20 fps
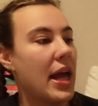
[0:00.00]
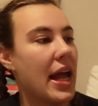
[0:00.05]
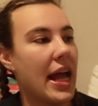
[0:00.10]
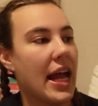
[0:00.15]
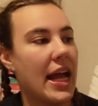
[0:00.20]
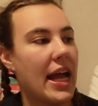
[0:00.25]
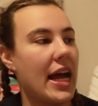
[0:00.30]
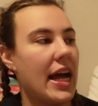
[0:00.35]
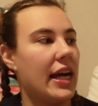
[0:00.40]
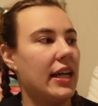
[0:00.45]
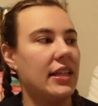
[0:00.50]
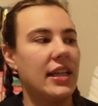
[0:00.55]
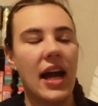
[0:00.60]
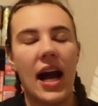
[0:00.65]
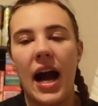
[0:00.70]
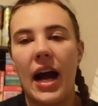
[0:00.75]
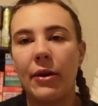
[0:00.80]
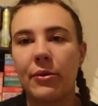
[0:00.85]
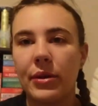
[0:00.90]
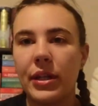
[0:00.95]
And
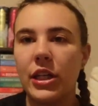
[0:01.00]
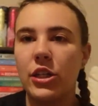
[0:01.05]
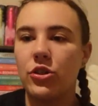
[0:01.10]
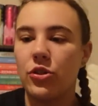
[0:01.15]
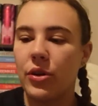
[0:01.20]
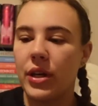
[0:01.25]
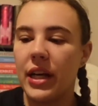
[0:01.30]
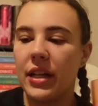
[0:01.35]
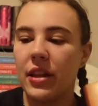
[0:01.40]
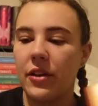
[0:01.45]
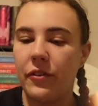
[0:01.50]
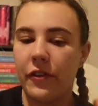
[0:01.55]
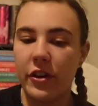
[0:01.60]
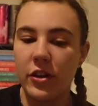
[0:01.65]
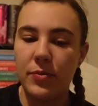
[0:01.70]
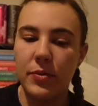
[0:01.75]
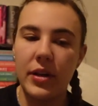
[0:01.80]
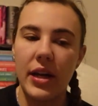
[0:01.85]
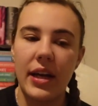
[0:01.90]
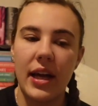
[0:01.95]
yeah, I really enjoyed it. The
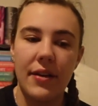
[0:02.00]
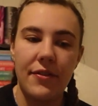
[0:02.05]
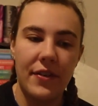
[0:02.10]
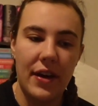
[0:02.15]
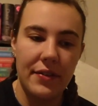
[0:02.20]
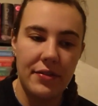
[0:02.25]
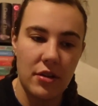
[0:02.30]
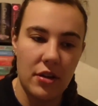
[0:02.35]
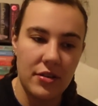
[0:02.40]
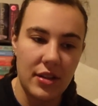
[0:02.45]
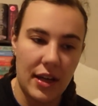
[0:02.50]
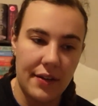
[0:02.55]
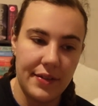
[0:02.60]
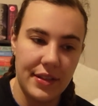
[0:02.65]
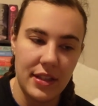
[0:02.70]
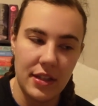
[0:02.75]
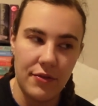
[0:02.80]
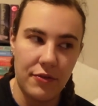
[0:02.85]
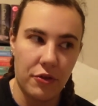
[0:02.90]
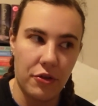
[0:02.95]
first book I gave 5 stars,
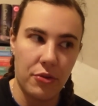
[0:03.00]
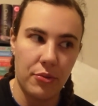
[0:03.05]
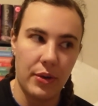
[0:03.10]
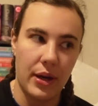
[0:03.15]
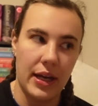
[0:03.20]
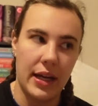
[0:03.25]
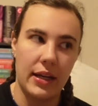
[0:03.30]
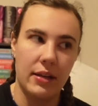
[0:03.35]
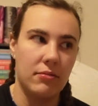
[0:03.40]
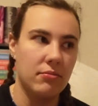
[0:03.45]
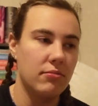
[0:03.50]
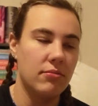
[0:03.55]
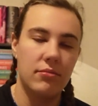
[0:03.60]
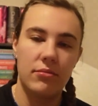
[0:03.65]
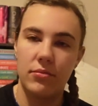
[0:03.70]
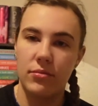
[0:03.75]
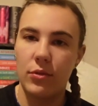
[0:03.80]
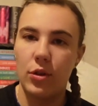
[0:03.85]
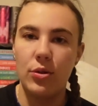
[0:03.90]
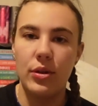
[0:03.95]
obviously Fourth Wing.
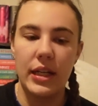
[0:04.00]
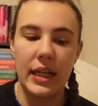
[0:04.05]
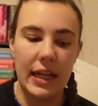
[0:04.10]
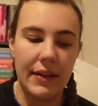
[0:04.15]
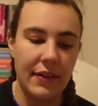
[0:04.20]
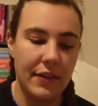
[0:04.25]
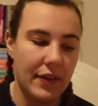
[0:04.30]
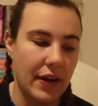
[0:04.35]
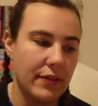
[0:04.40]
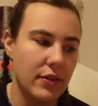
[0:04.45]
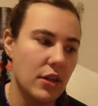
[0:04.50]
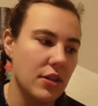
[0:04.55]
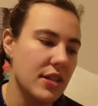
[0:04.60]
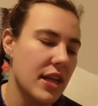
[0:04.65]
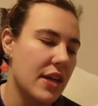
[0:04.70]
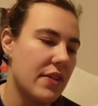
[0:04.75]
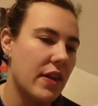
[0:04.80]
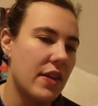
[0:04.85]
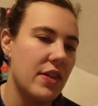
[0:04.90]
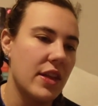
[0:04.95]
Who didn't give it 5 stars?
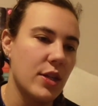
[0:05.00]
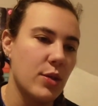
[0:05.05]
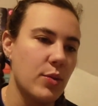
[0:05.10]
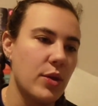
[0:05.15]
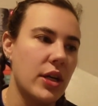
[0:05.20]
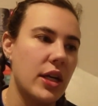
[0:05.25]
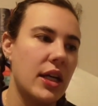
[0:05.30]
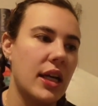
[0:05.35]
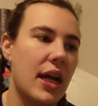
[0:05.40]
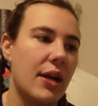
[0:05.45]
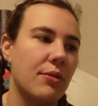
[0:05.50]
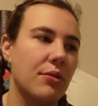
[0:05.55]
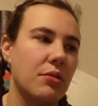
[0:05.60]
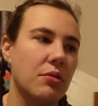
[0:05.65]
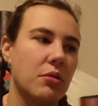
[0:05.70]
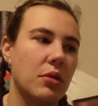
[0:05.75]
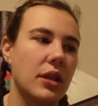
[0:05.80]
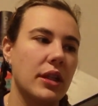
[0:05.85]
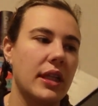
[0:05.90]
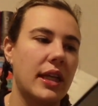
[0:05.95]
And then this one, I
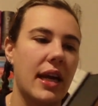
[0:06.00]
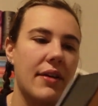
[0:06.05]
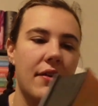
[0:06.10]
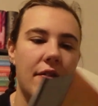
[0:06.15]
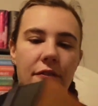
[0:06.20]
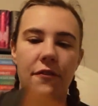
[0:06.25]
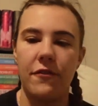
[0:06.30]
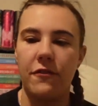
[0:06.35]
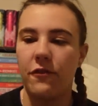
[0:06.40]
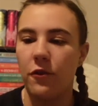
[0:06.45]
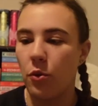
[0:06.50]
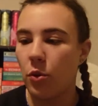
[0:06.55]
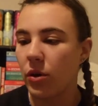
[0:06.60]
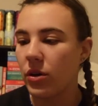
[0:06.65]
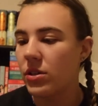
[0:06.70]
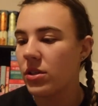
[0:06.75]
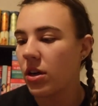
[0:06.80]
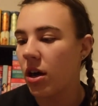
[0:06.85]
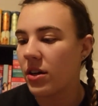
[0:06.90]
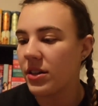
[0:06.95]
really gave it 4
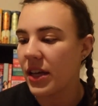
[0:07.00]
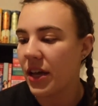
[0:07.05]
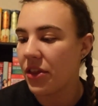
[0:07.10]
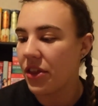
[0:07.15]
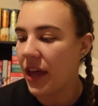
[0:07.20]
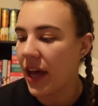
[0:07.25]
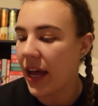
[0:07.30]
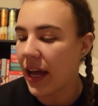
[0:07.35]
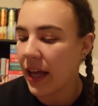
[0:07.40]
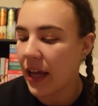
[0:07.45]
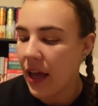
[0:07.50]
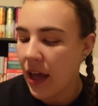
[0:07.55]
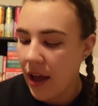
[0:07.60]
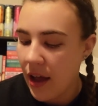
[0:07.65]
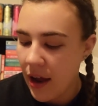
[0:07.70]
stars, I think.